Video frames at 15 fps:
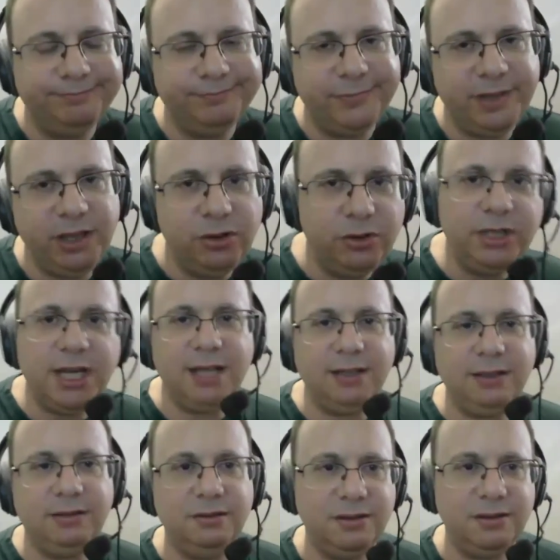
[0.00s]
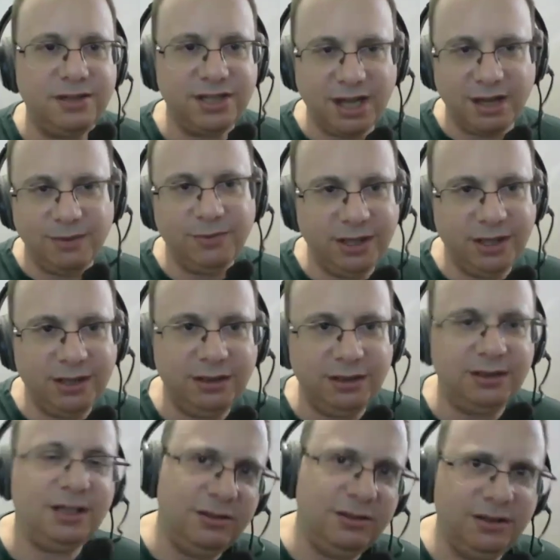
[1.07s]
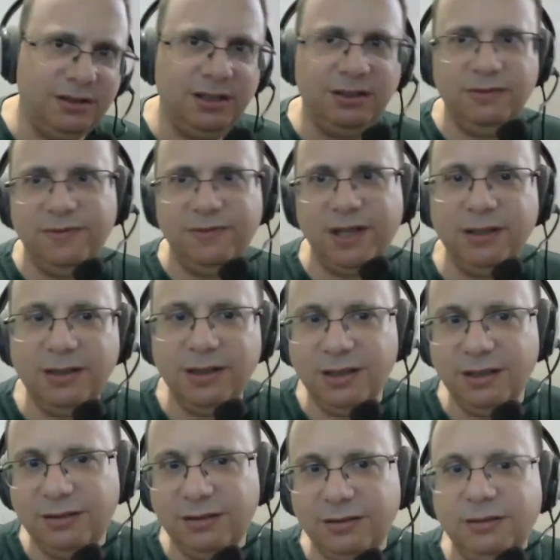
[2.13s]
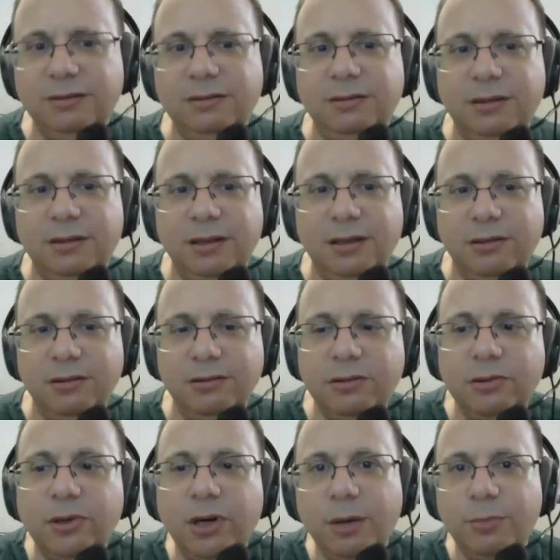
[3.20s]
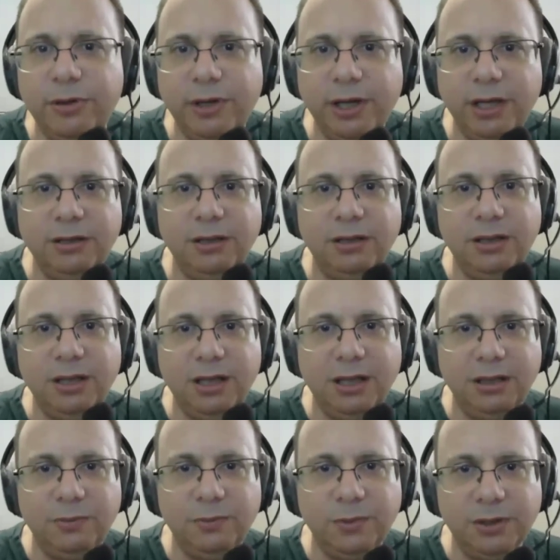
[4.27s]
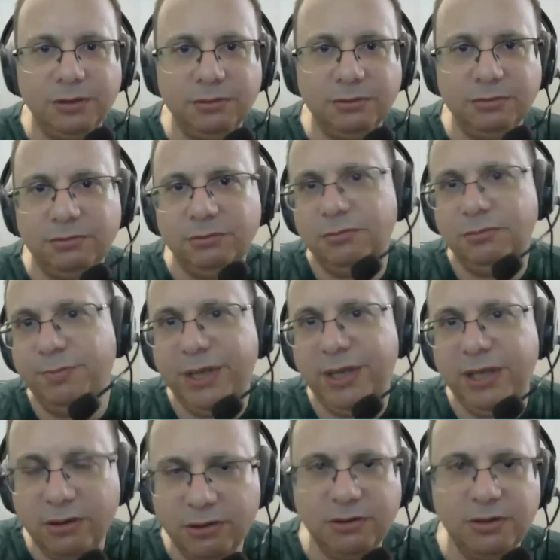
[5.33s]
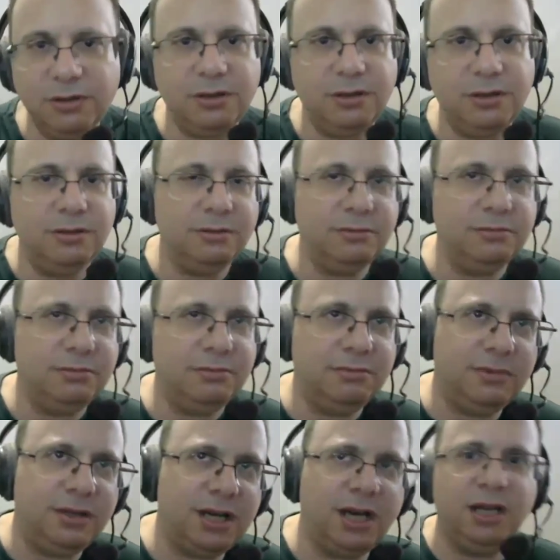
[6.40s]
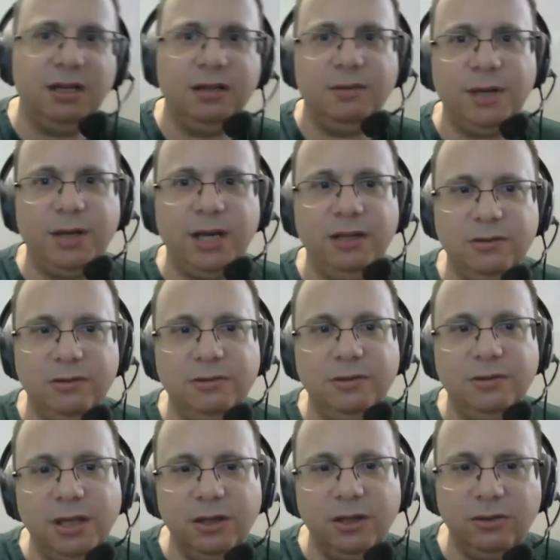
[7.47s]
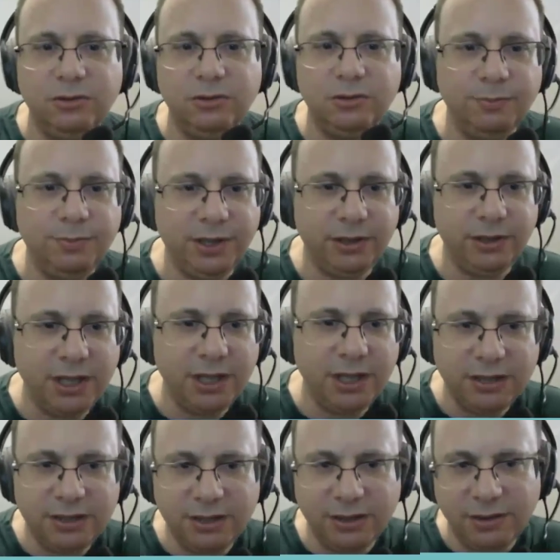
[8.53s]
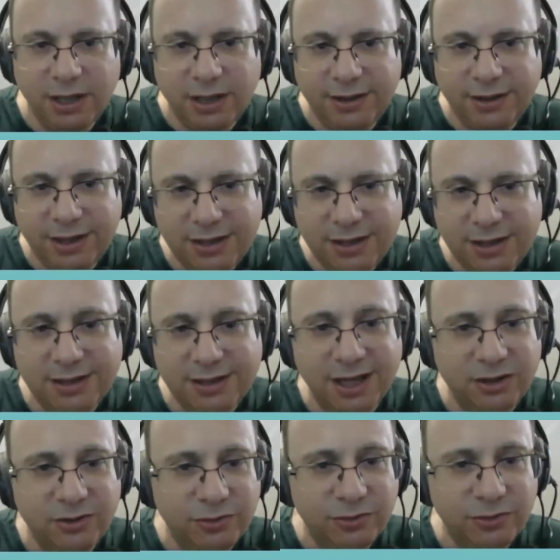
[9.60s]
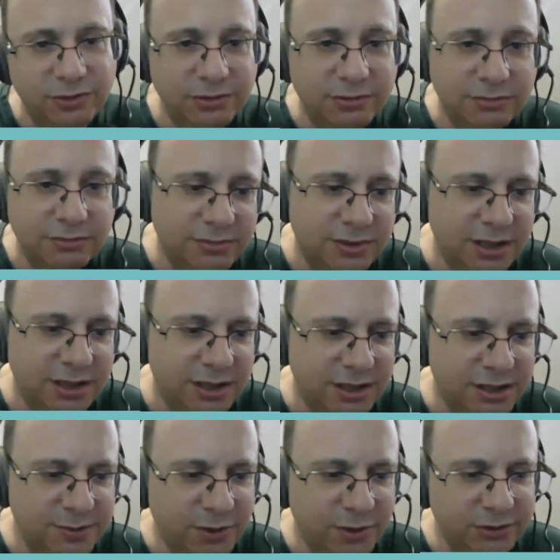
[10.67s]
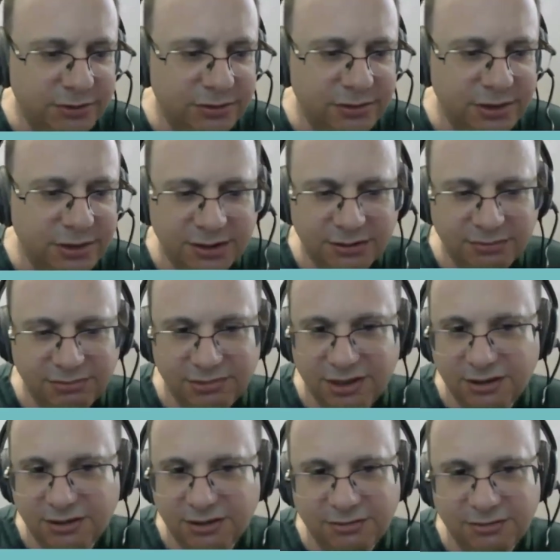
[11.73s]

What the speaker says: you get something that you need to validate or corroborate that will be used by you to compare. So this is not true, but Spock 2 is. So